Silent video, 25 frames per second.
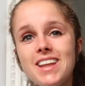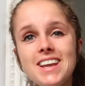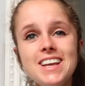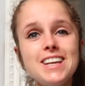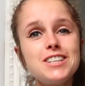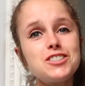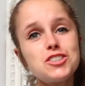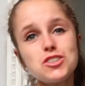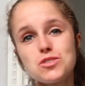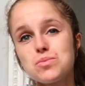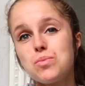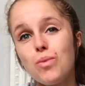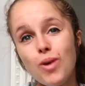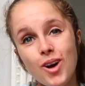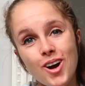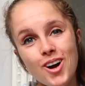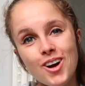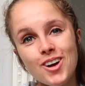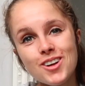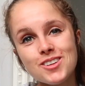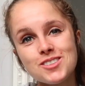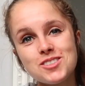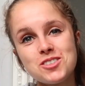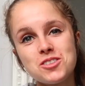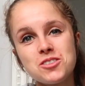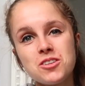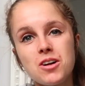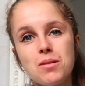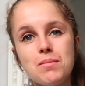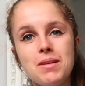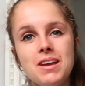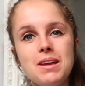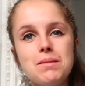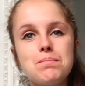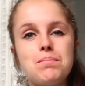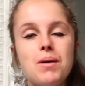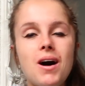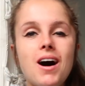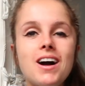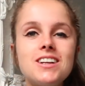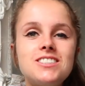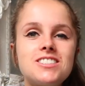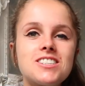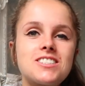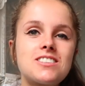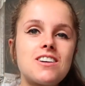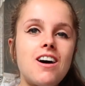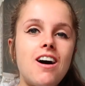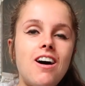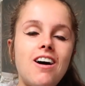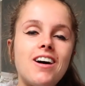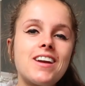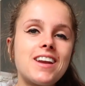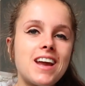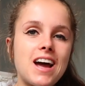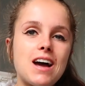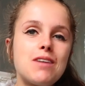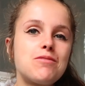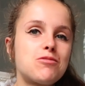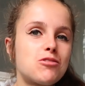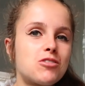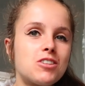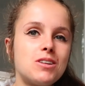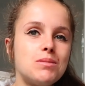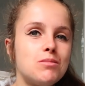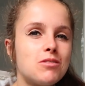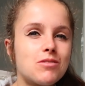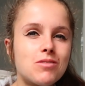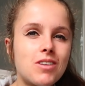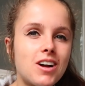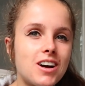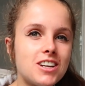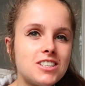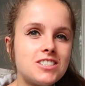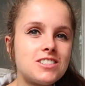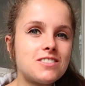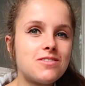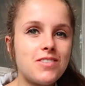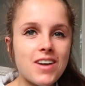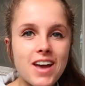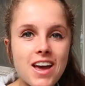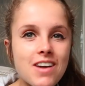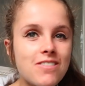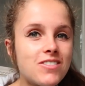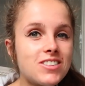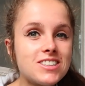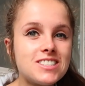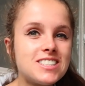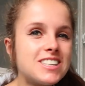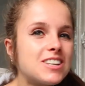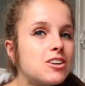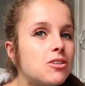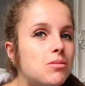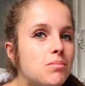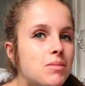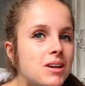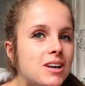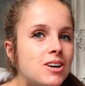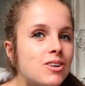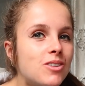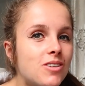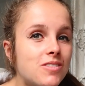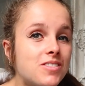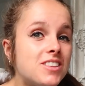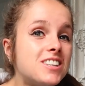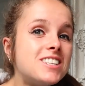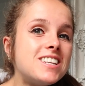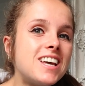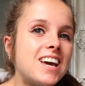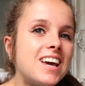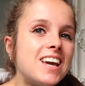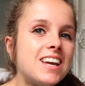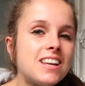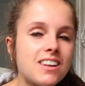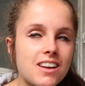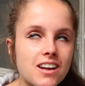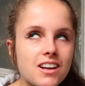it just works, do you know what I mean? But I just can't have cream of rice for every single meal of the day.